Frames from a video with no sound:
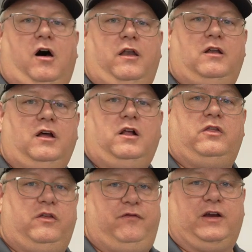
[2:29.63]
on
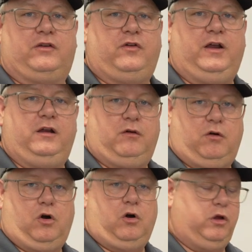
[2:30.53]
the Victory
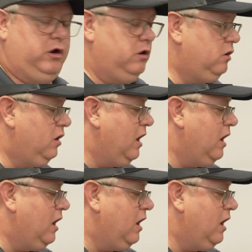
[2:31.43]
earlier.